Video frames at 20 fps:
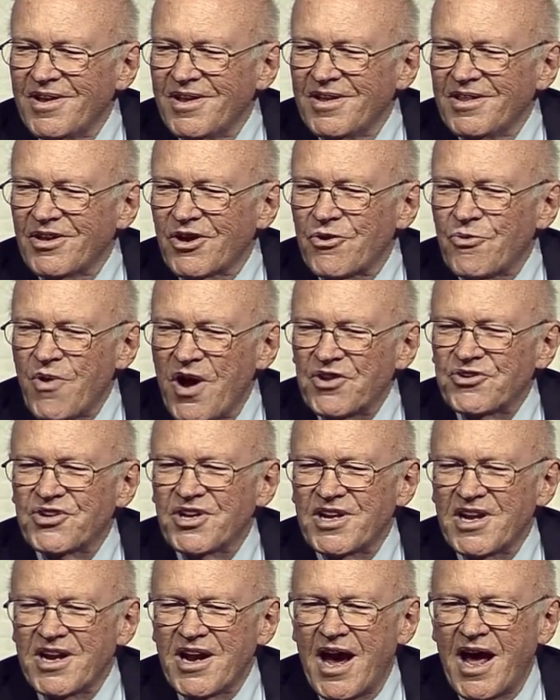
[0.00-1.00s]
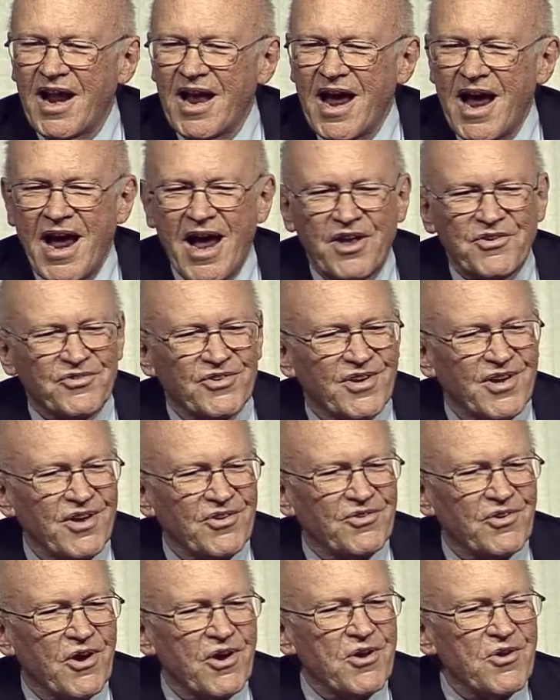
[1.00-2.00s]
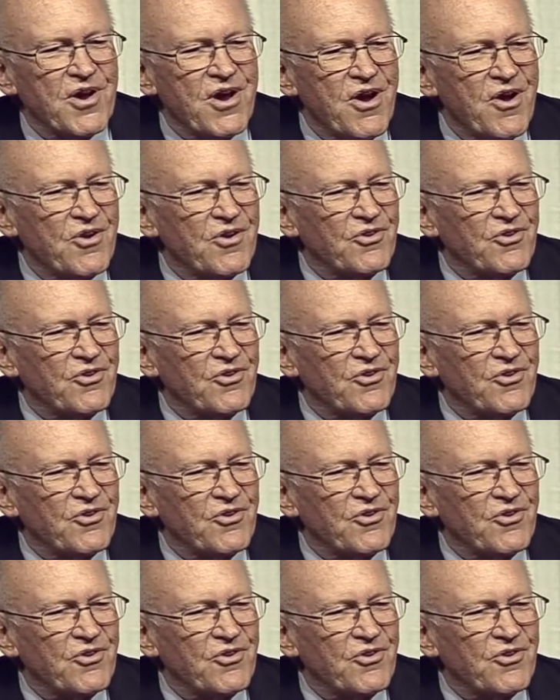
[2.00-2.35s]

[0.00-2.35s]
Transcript: The question you got to ask is, are you here